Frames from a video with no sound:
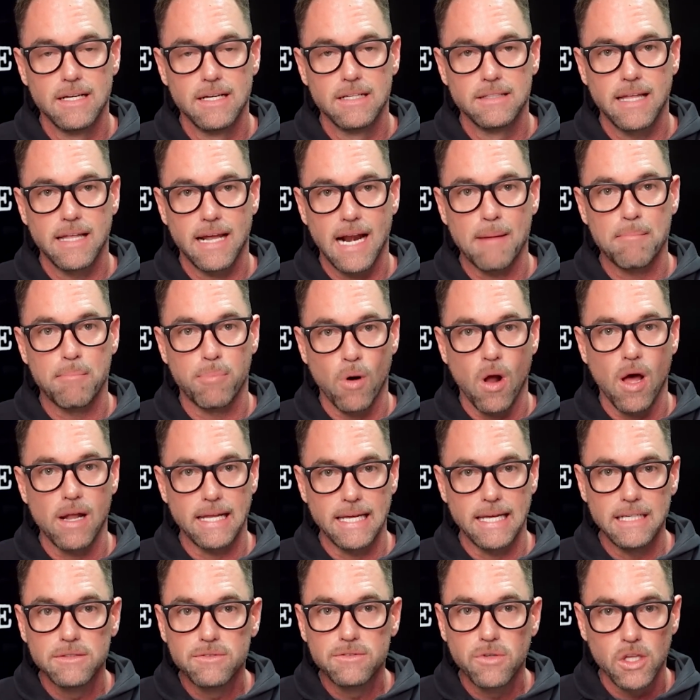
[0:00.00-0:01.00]
that I brought
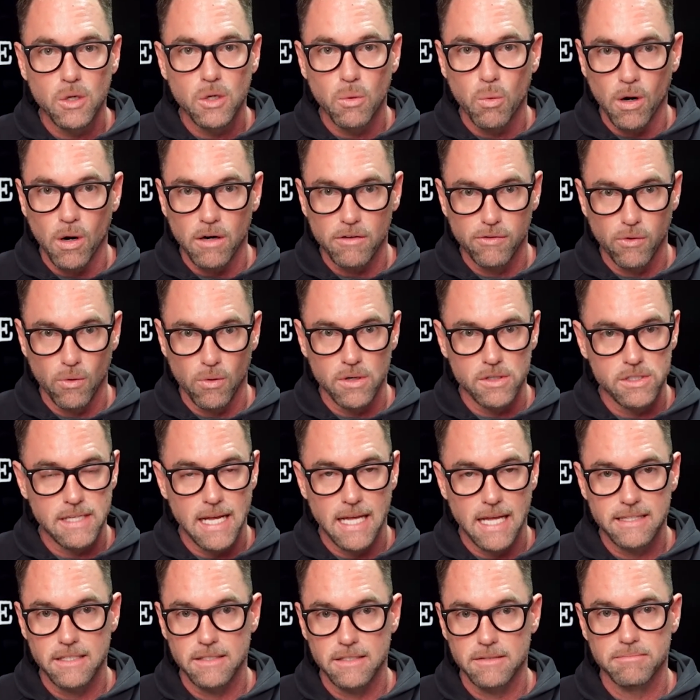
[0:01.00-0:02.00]
into the workforce
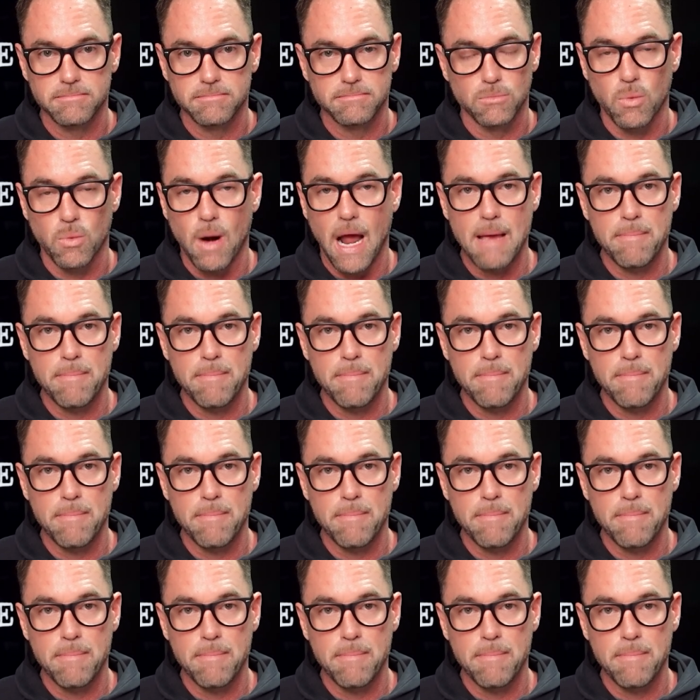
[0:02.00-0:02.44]
at the ripe